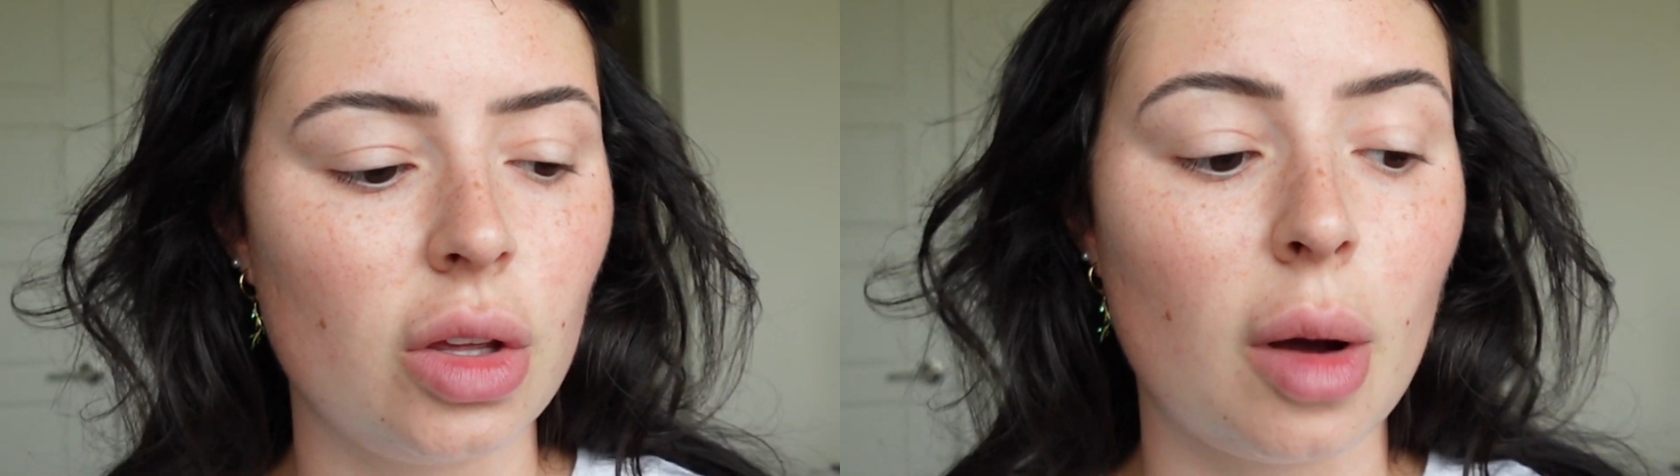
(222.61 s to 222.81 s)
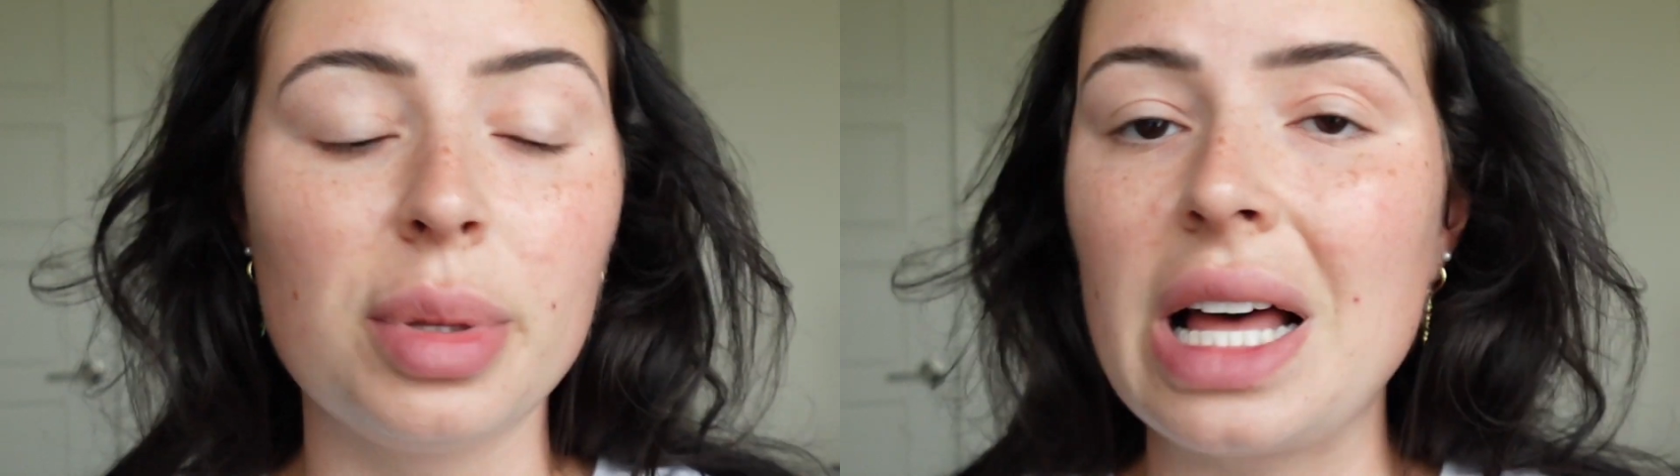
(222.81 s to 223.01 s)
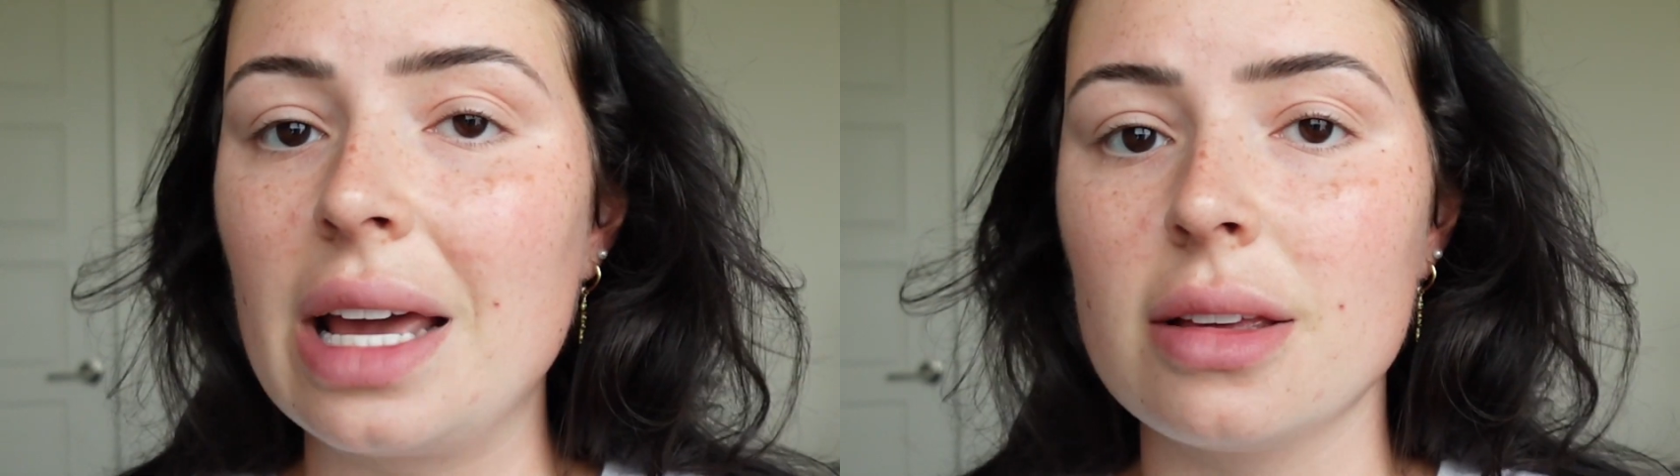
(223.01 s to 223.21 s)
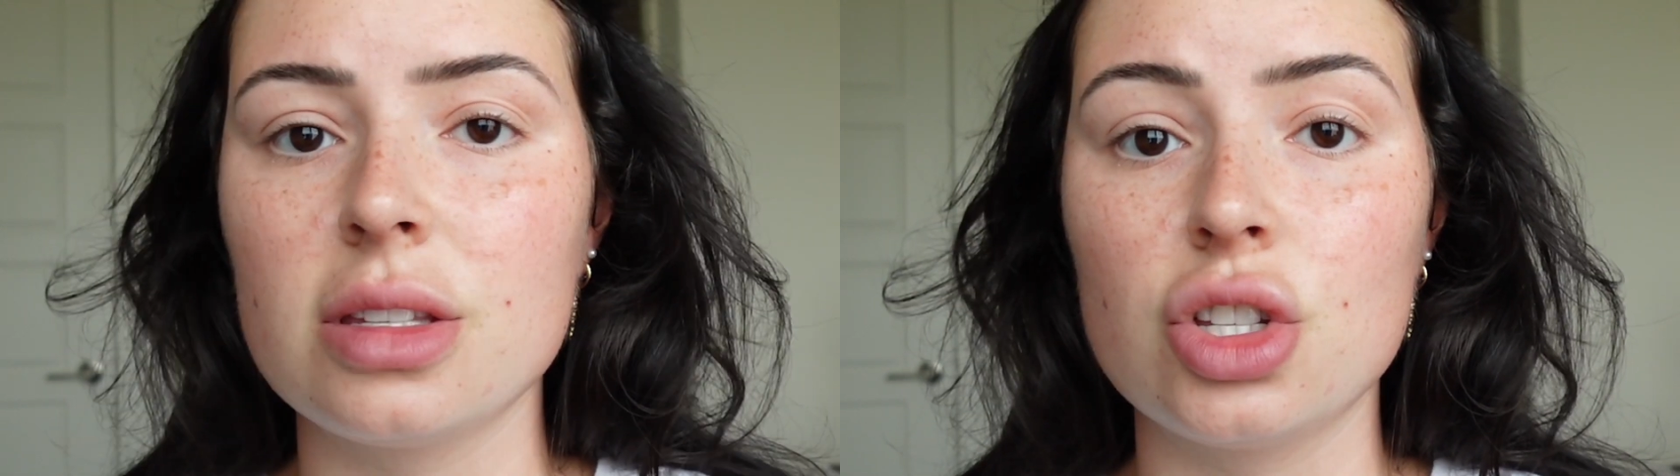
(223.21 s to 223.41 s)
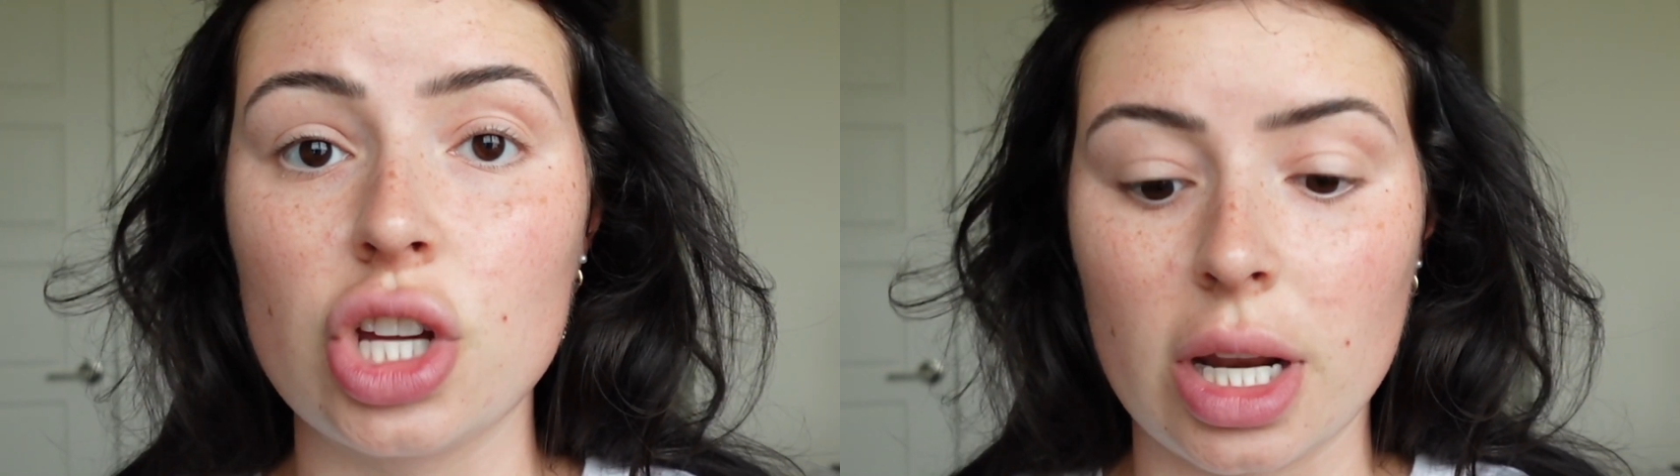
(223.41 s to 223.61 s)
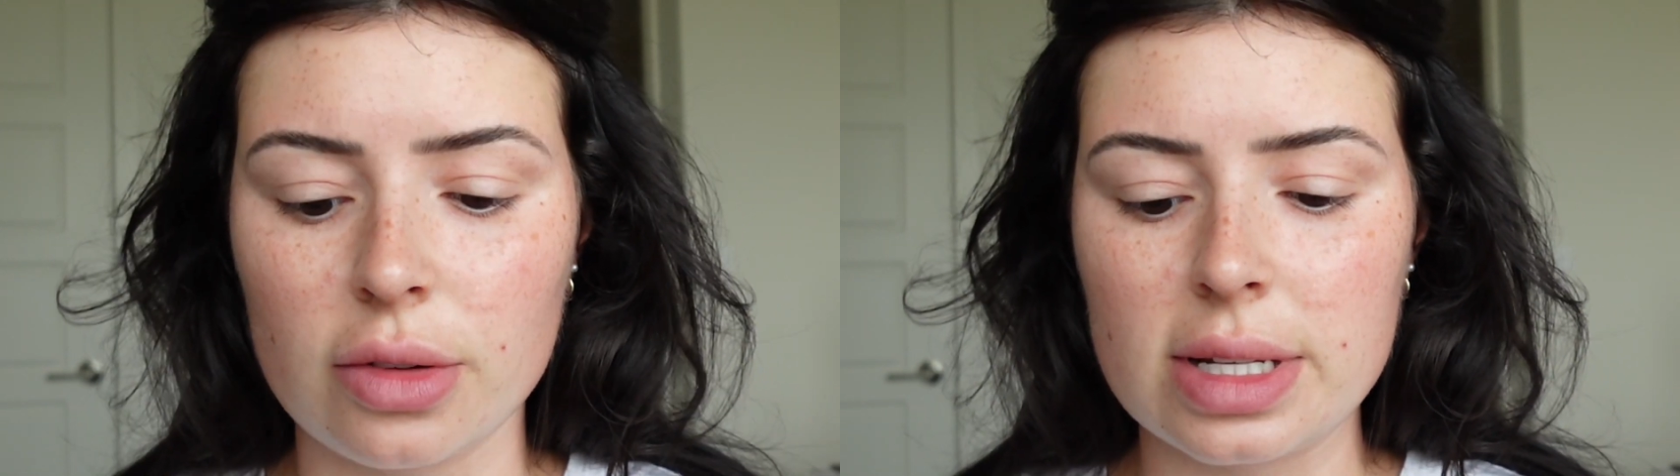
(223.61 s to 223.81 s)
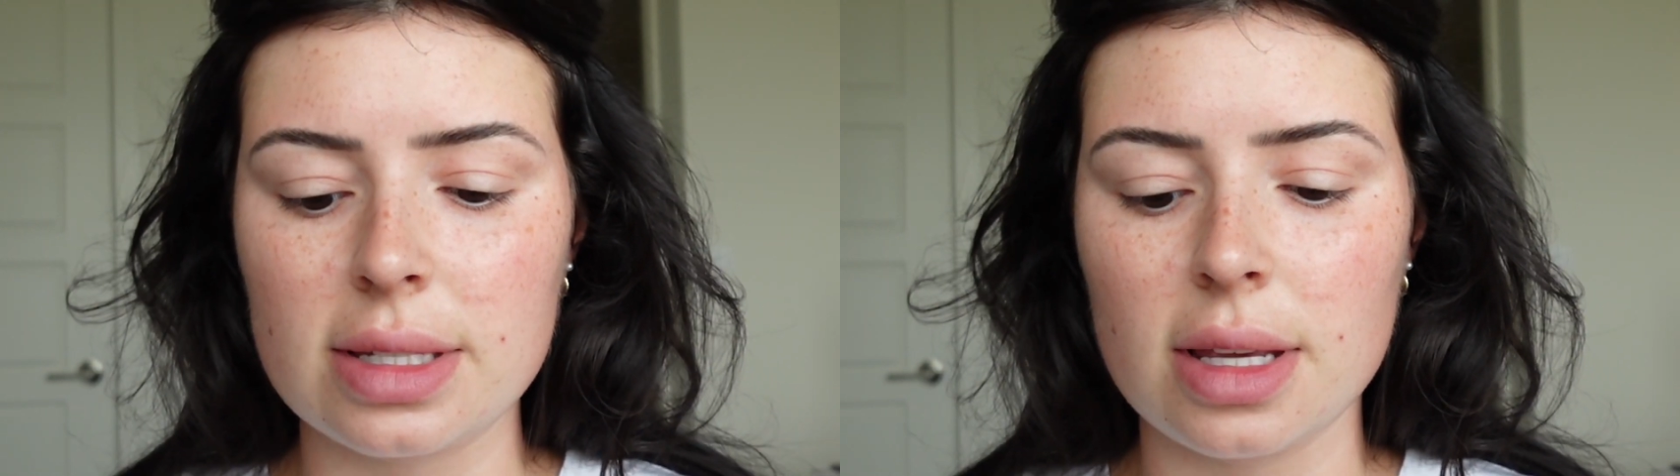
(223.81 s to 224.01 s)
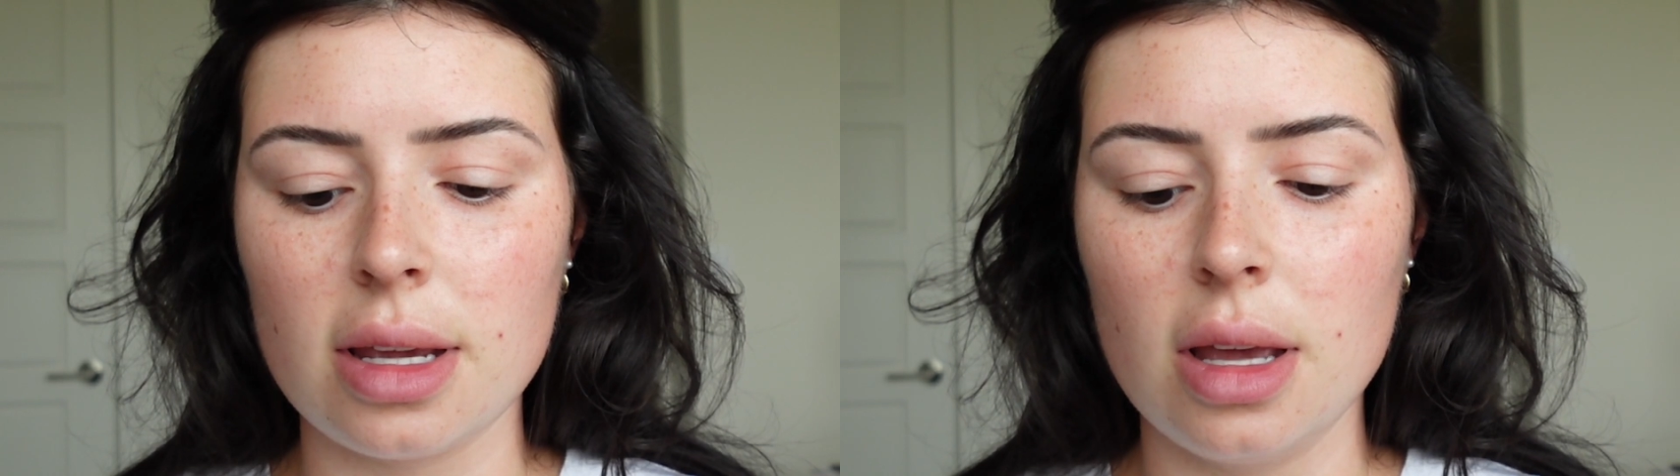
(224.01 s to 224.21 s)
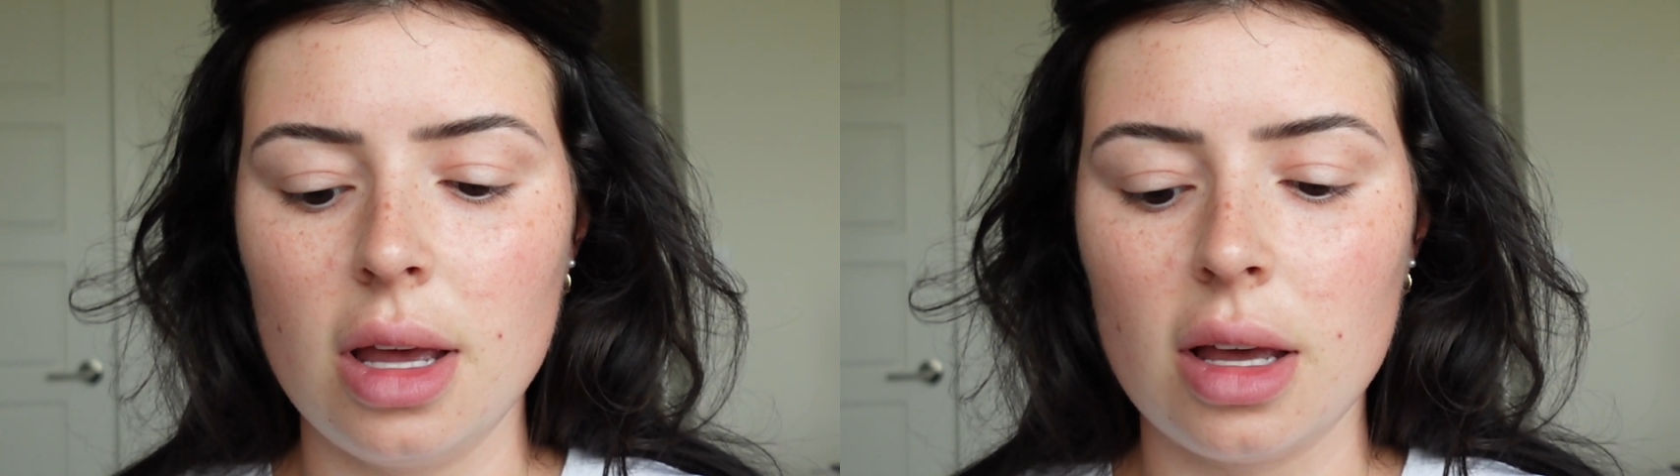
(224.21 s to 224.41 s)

Apply this generously,